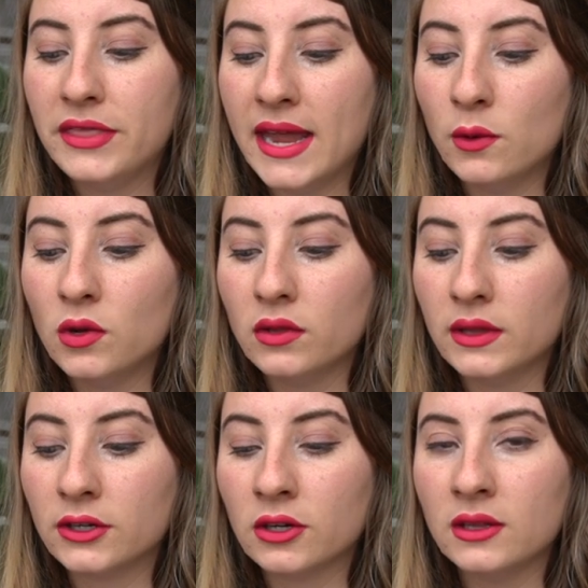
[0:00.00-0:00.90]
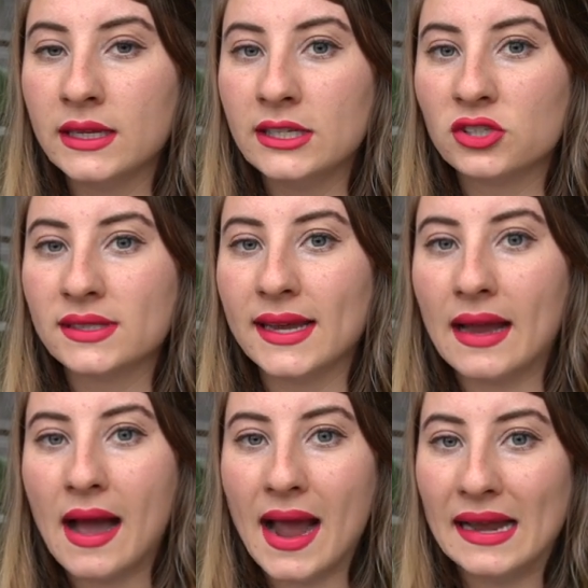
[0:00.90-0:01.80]
they will literally just
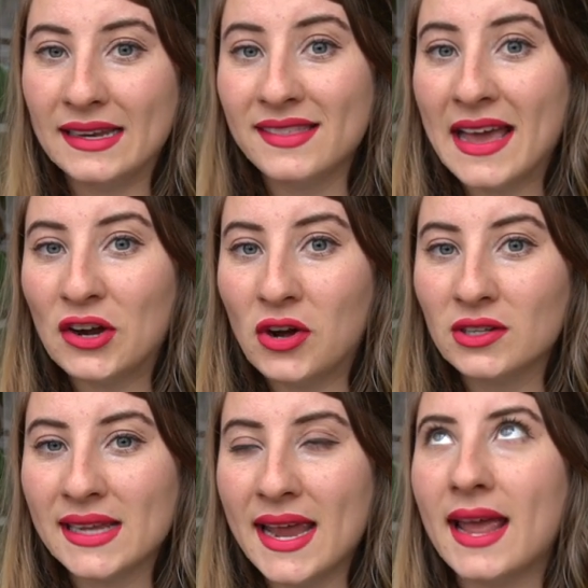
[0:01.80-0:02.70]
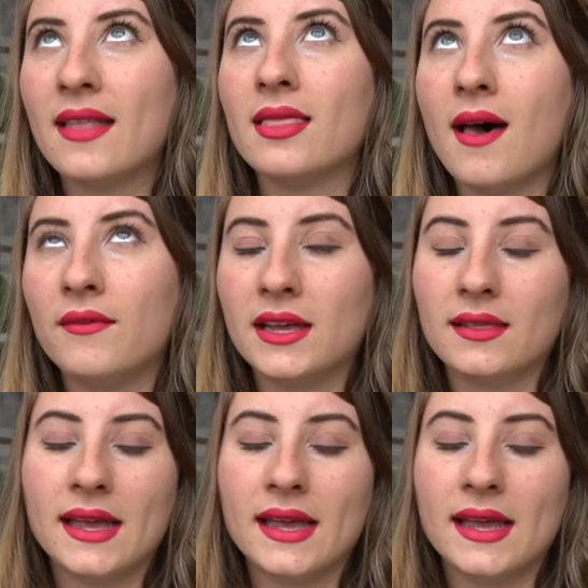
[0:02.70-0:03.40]
like hide in that all day and love it.